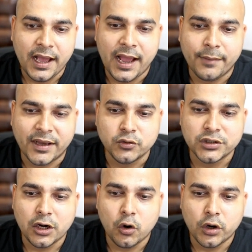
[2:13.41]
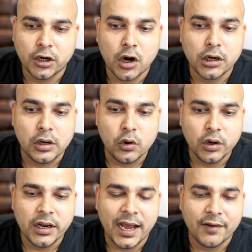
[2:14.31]
and by using
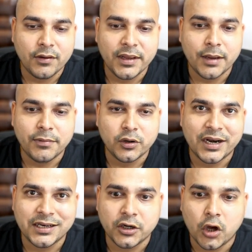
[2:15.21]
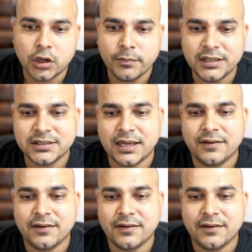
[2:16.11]
loader.load, I will be able to get the documents,